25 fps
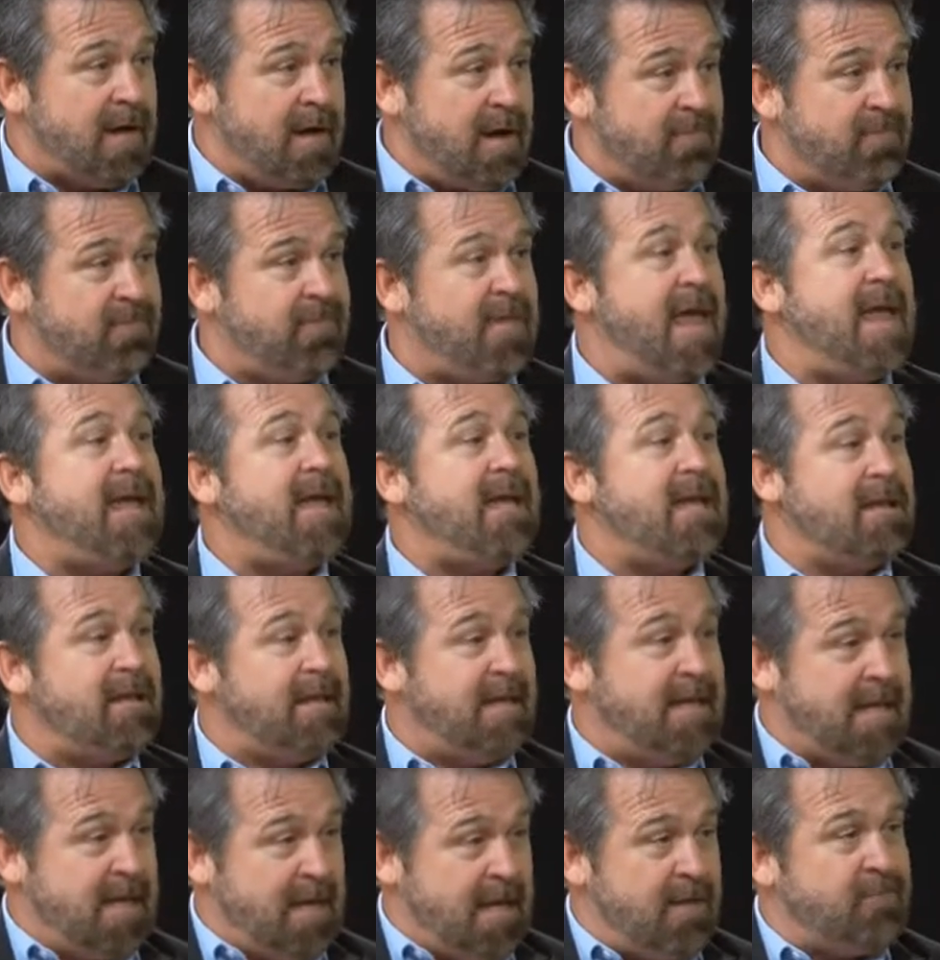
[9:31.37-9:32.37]
if they
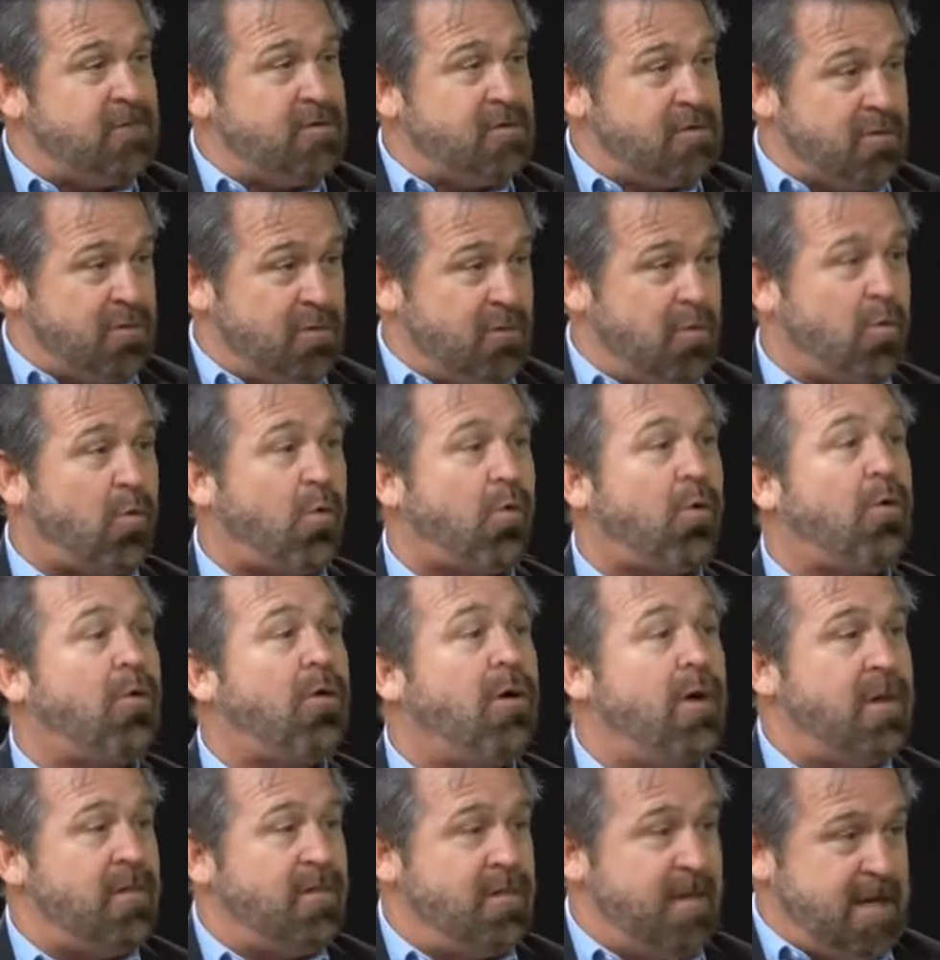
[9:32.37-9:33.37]
can give to
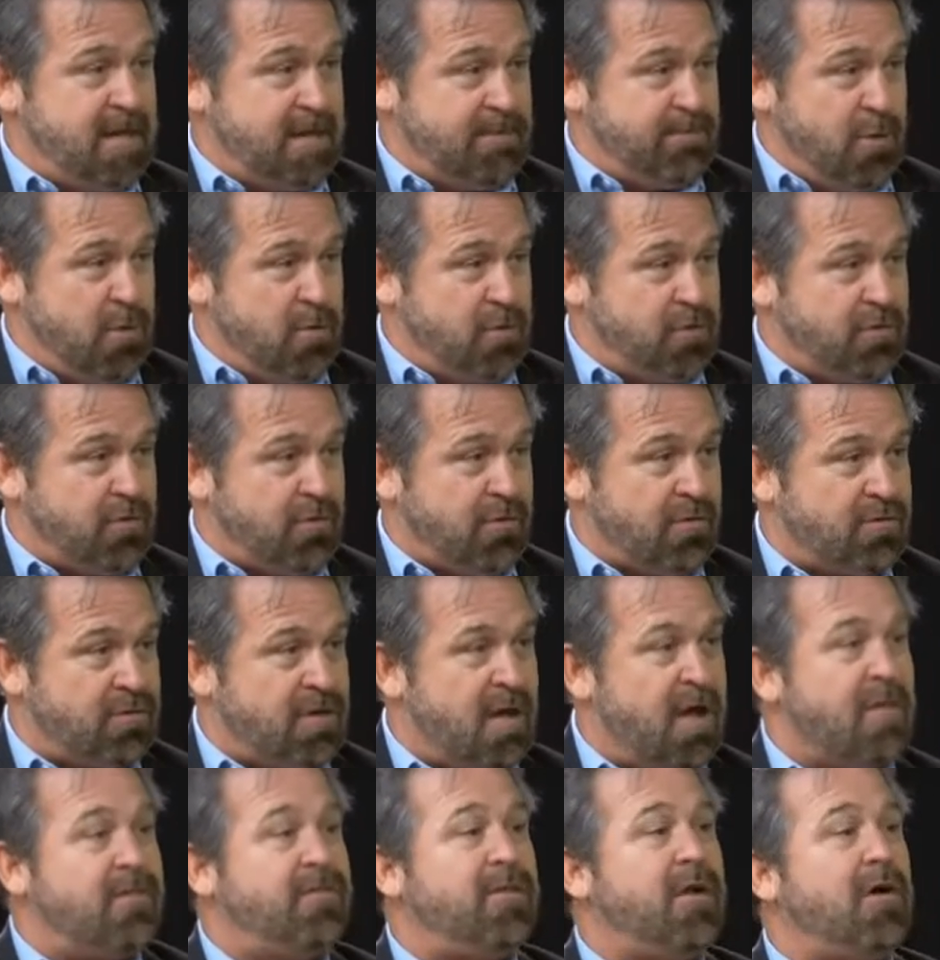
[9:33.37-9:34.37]
or these moochers,
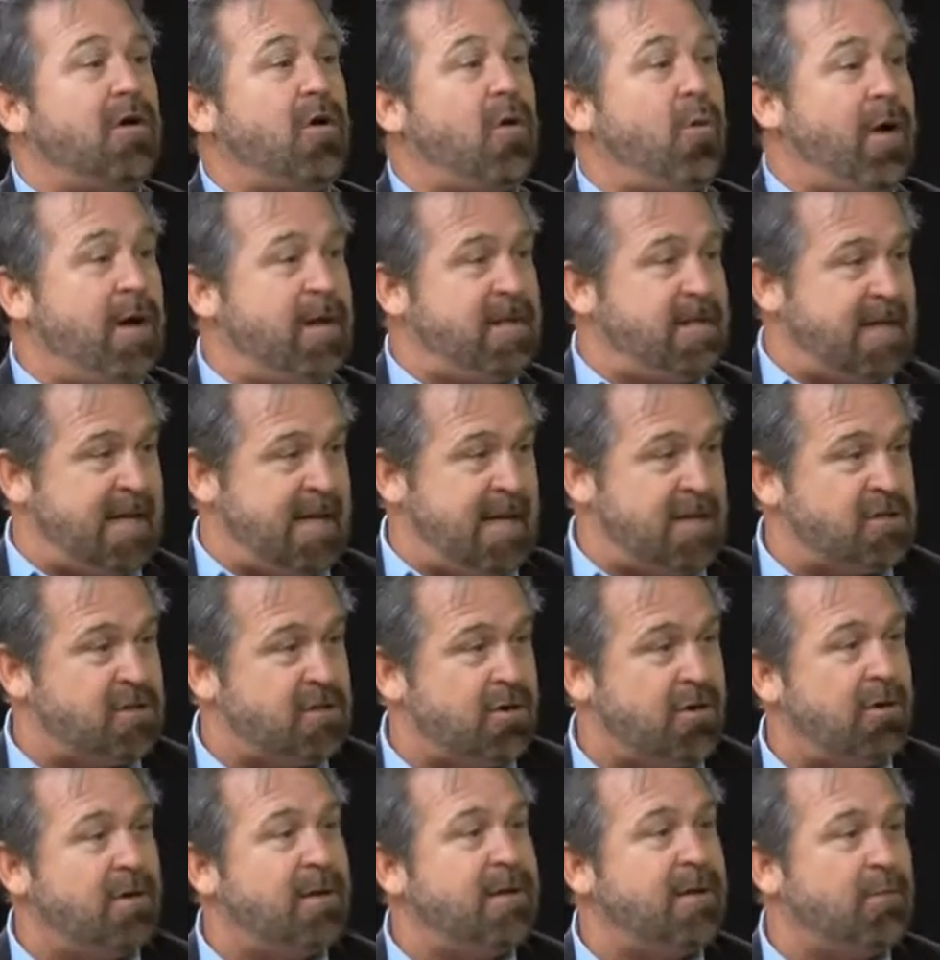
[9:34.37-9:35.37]
they're going to in
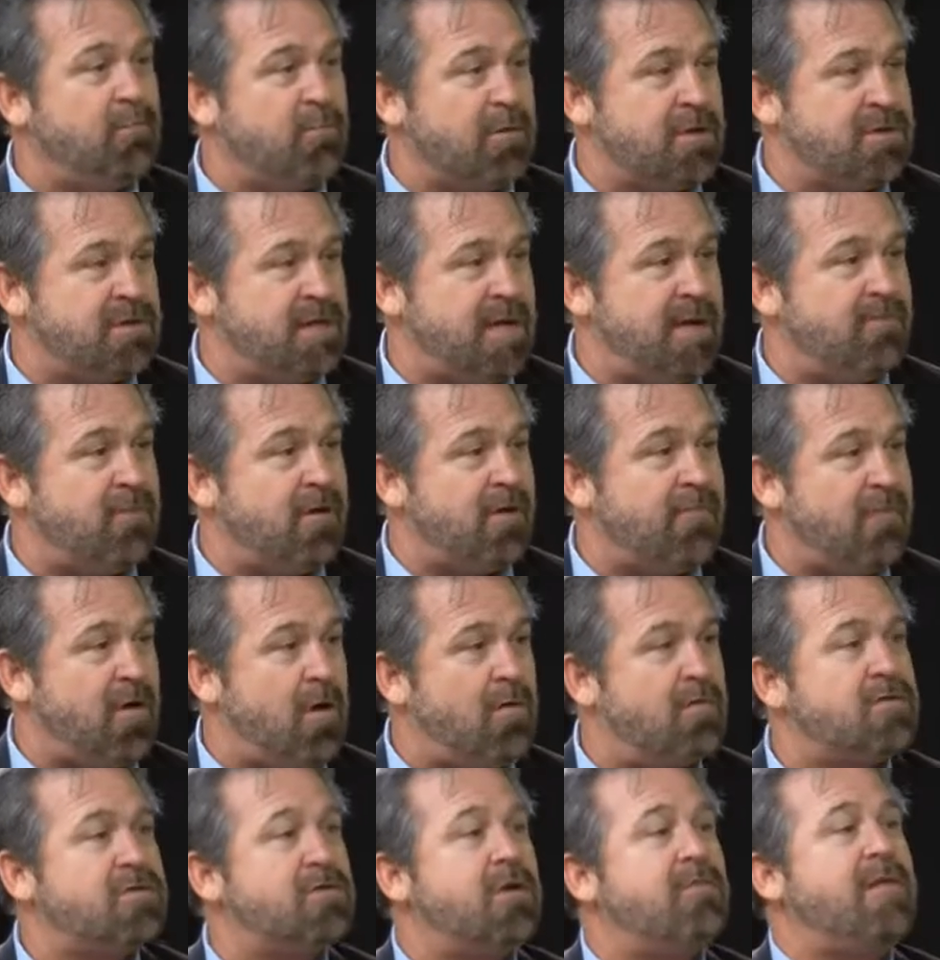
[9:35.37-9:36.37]
turn receive their
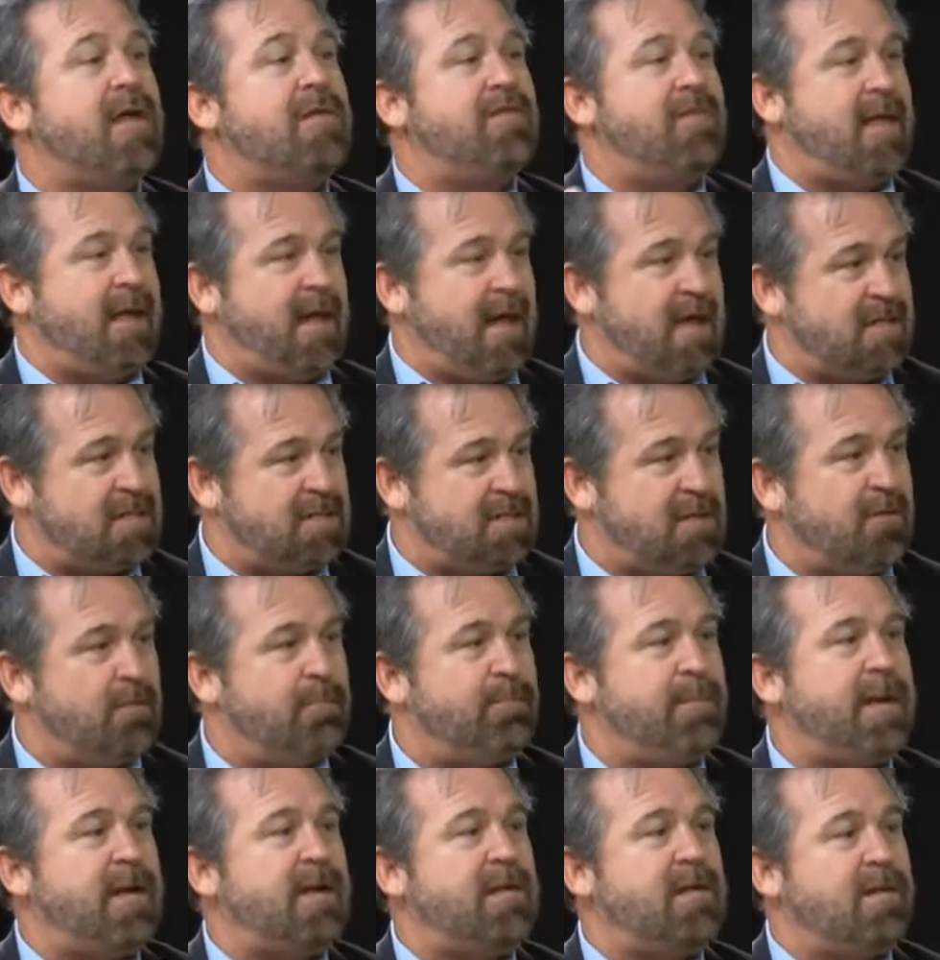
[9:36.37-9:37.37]
vote so that they can still
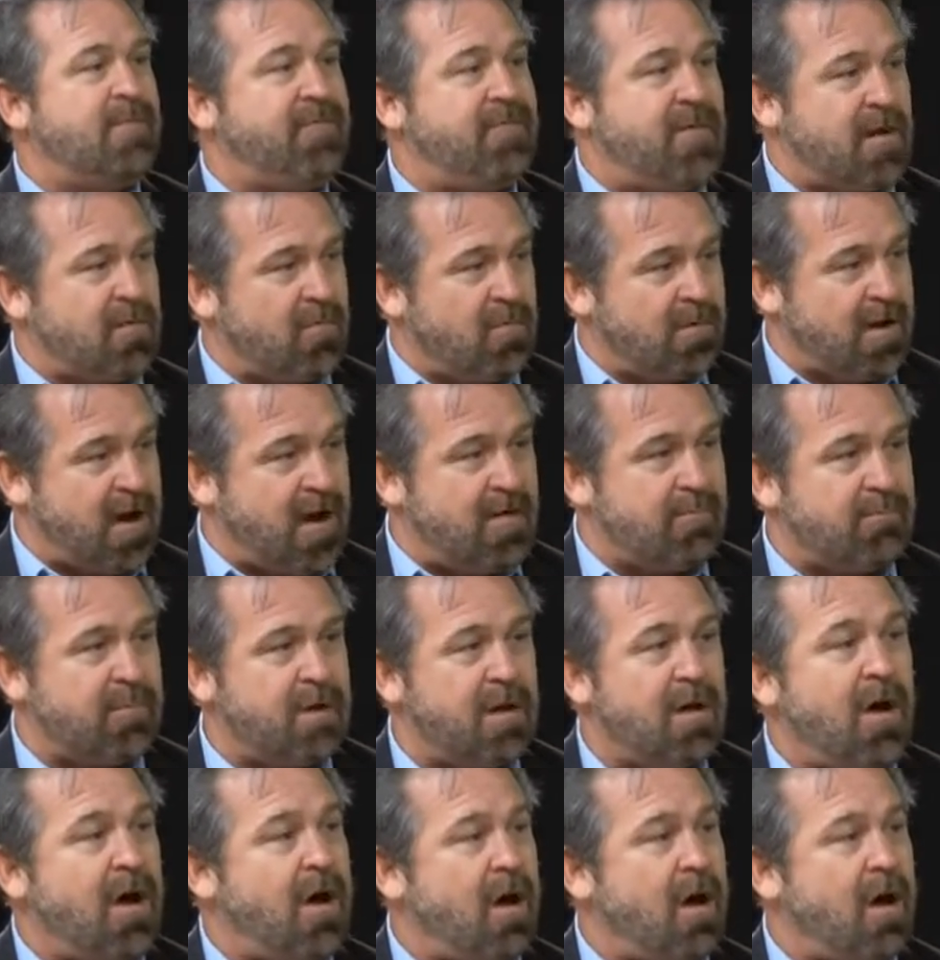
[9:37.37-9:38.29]
be in the federal government.